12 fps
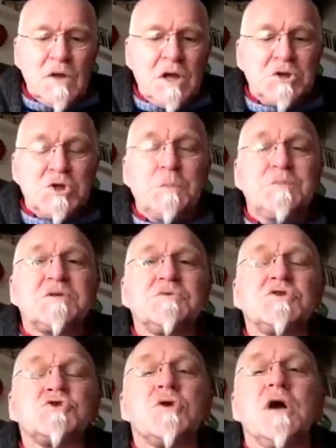Jupiter
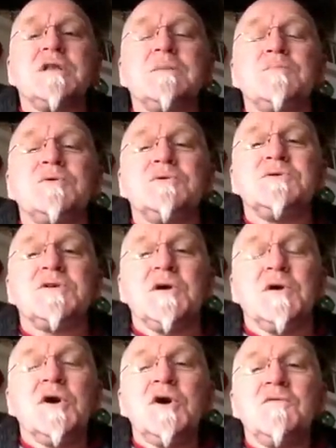is trining Pluto
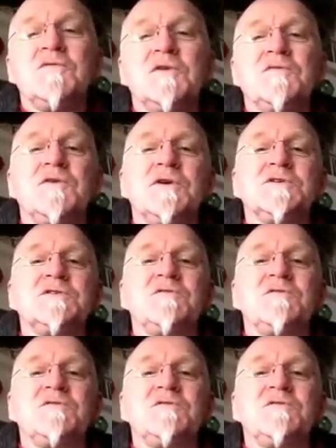for the first